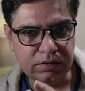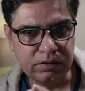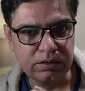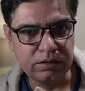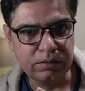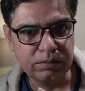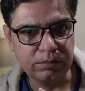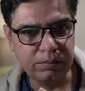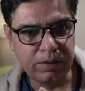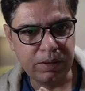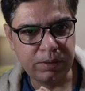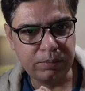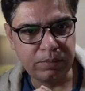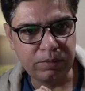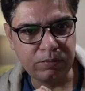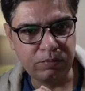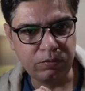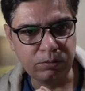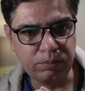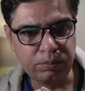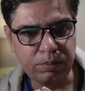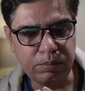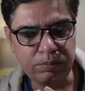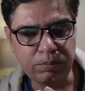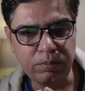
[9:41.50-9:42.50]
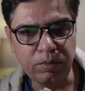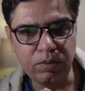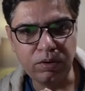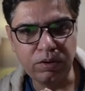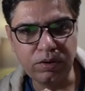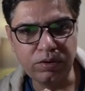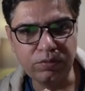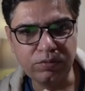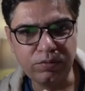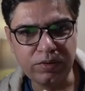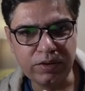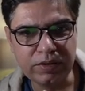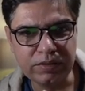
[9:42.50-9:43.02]
baby would be
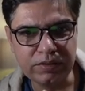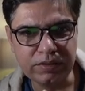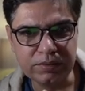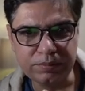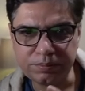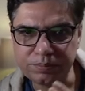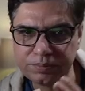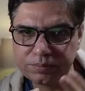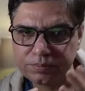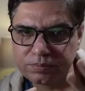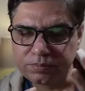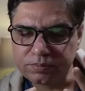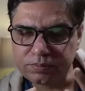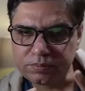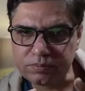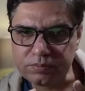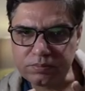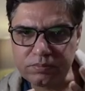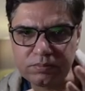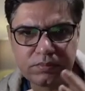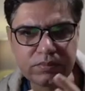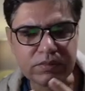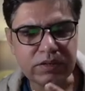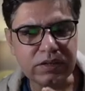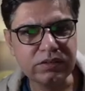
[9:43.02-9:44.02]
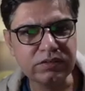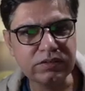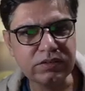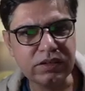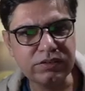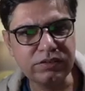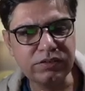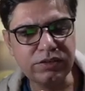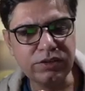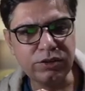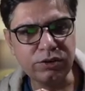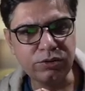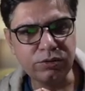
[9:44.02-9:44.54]
born with a
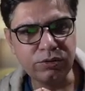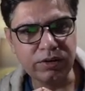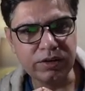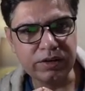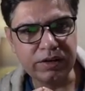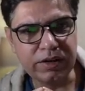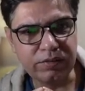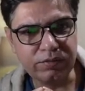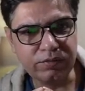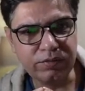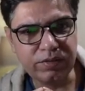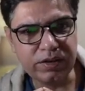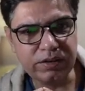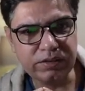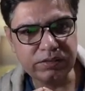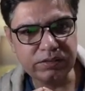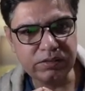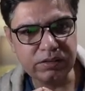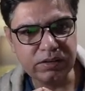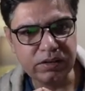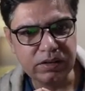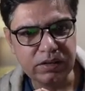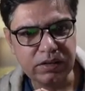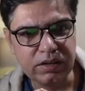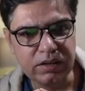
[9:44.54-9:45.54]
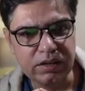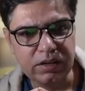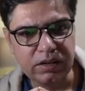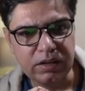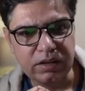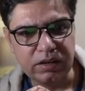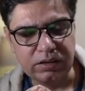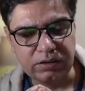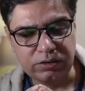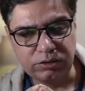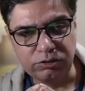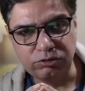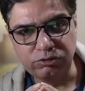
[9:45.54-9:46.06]
sensorineural deafness.
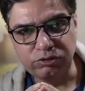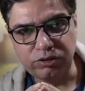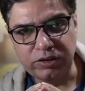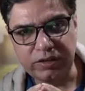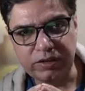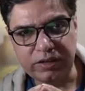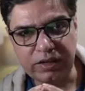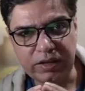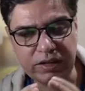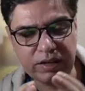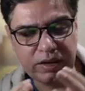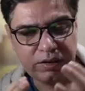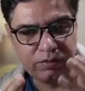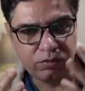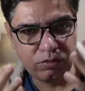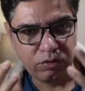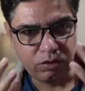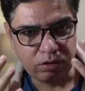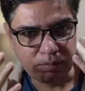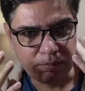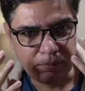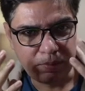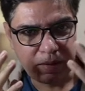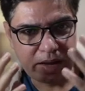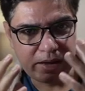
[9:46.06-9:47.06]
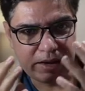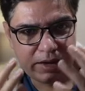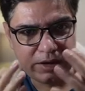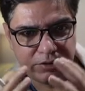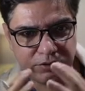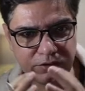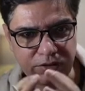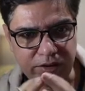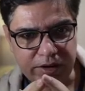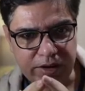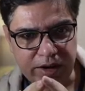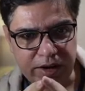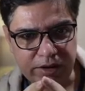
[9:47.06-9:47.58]
Usually they have got
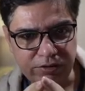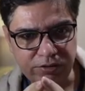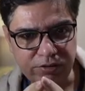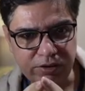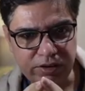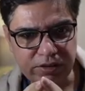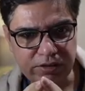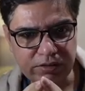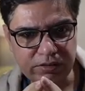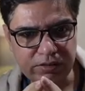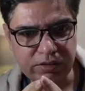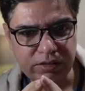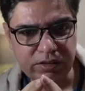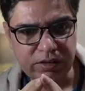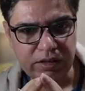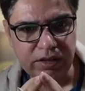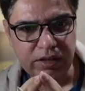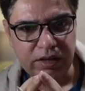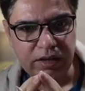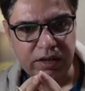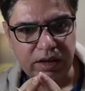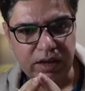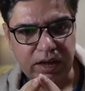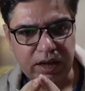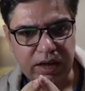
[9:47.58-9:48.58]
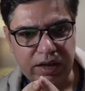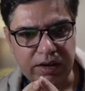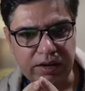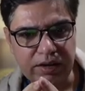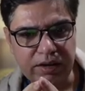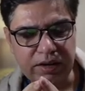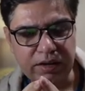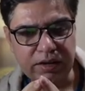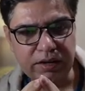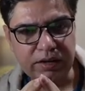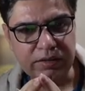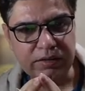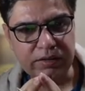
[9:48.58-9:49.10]
bilateral cataracts, and
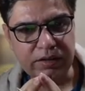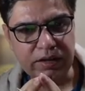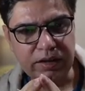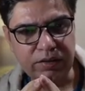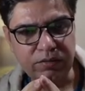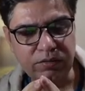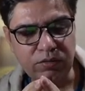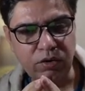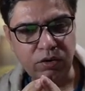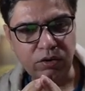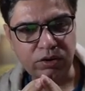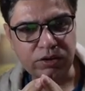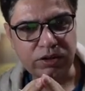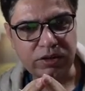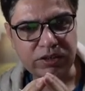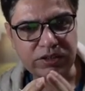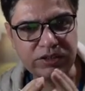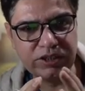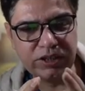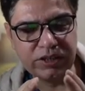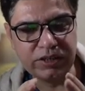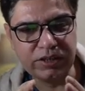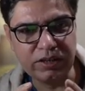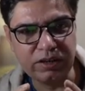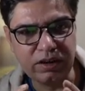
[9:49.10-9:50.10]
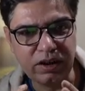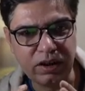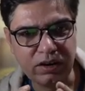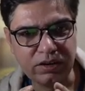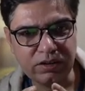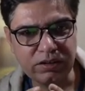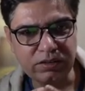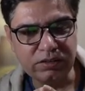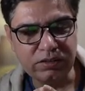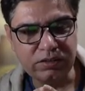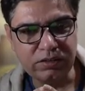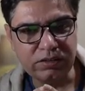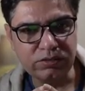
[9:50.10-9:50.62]
they have got congenital heart
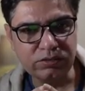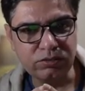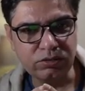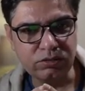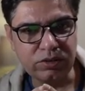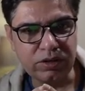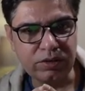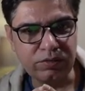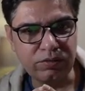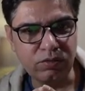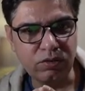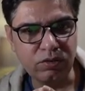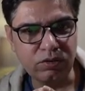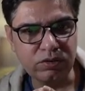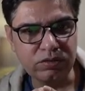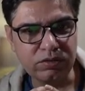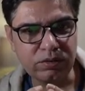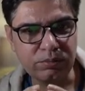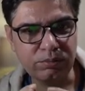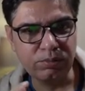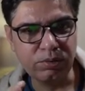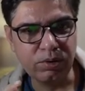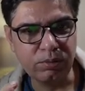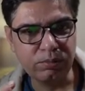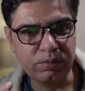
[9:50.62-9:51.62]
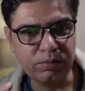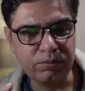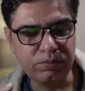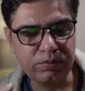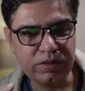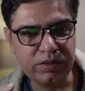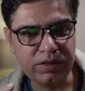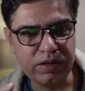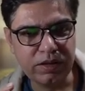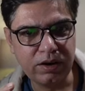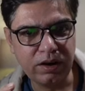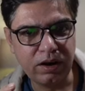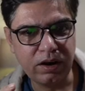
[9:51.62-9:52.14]
disease. So they've got some problem
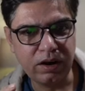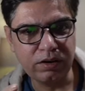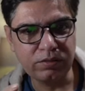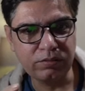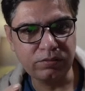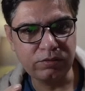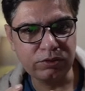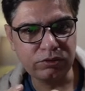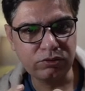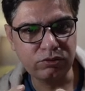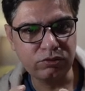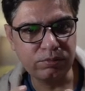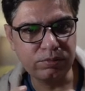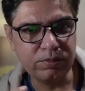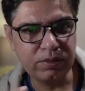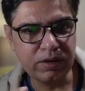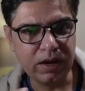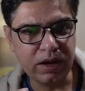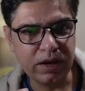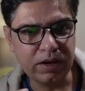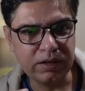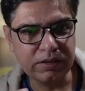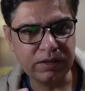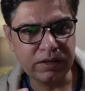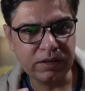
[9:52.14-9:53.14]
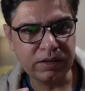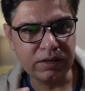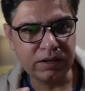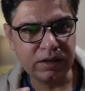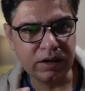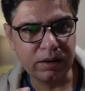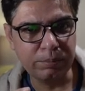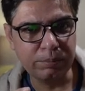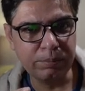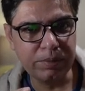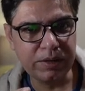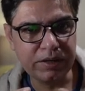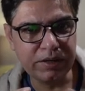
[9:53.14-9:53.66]
with their heart, which could be either
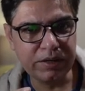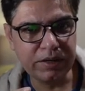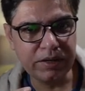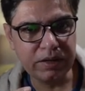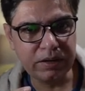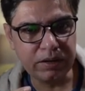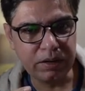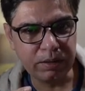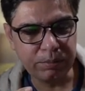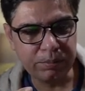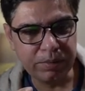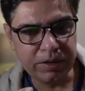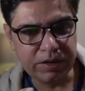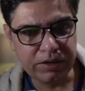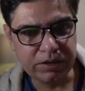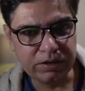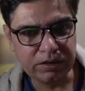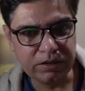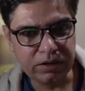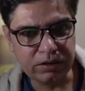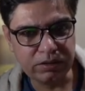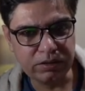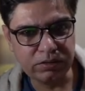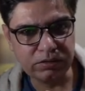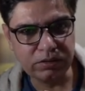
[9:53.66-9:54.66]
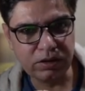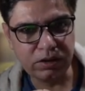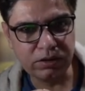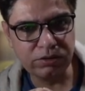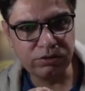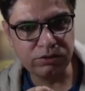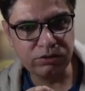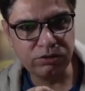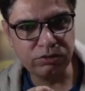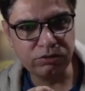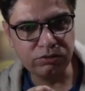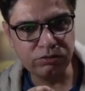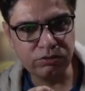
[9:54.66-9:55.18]
a PDA, a patent ductus
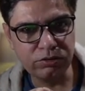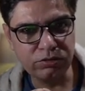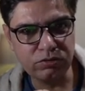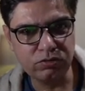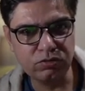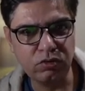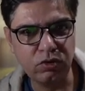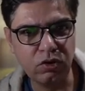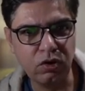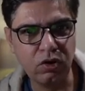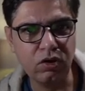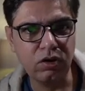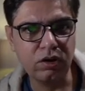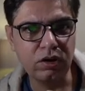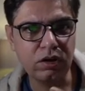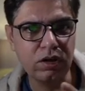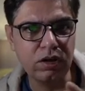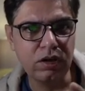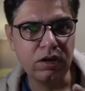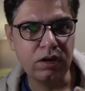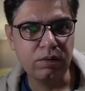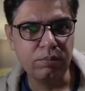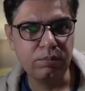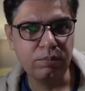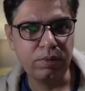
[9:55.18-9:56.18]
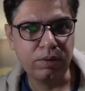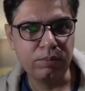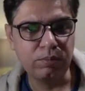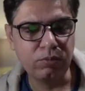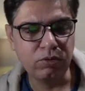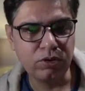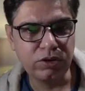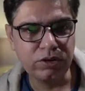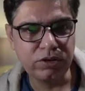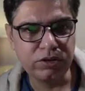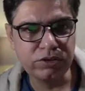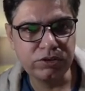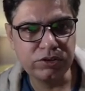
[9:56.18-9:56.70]
arteriosus, or
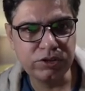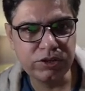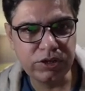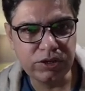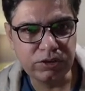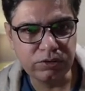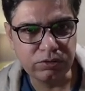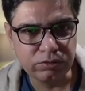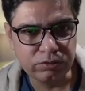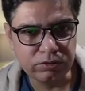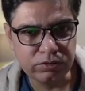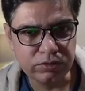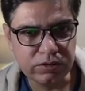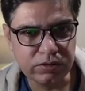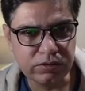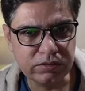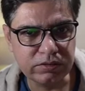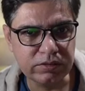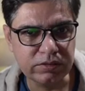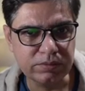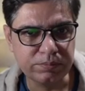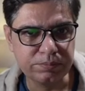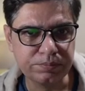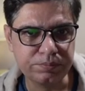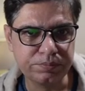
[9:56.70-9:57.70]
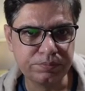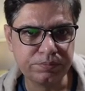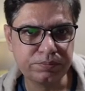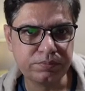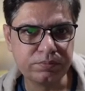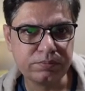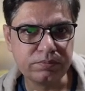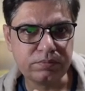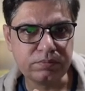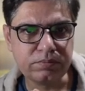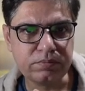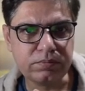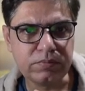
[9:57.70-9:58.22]
pulmonary stenosis,
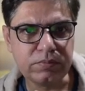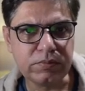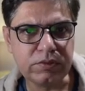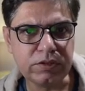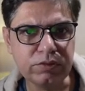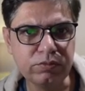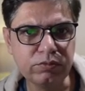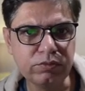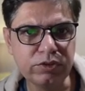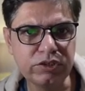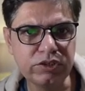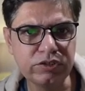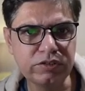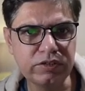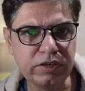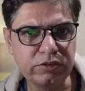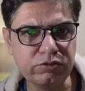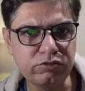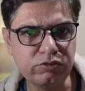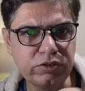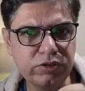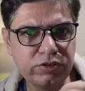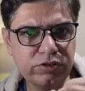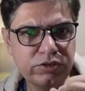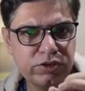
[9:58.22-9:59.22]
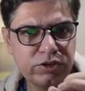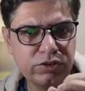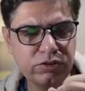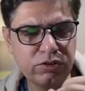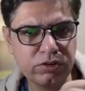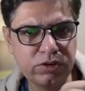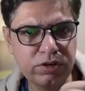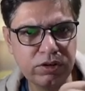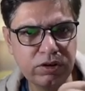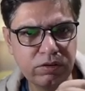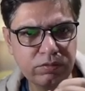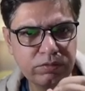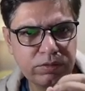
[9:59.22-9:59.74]
which is actually
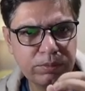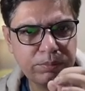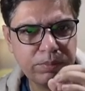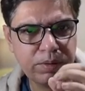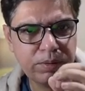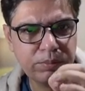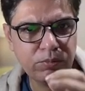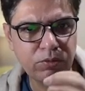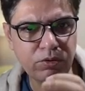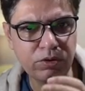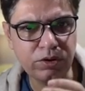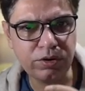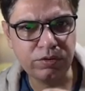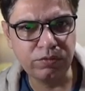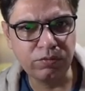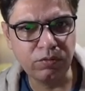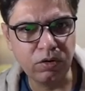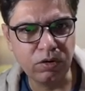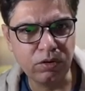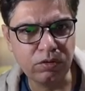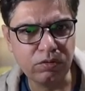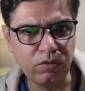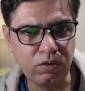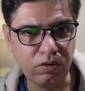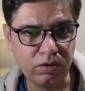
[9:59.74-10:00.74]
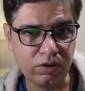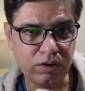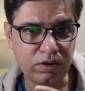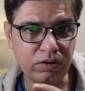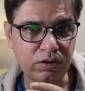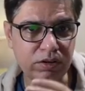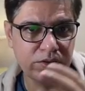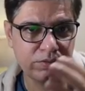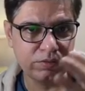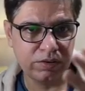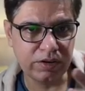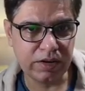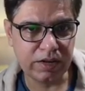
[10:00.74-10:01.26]
stenotic of the pulmonary wall, or
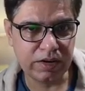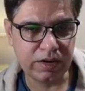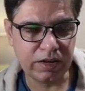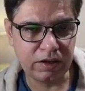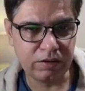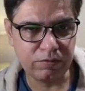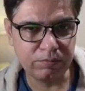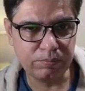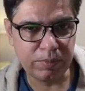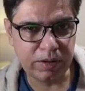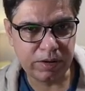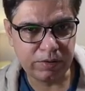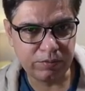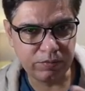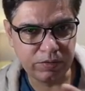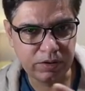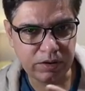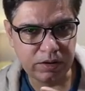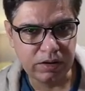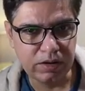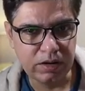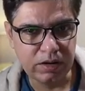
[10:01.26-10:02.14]
even can have peripheral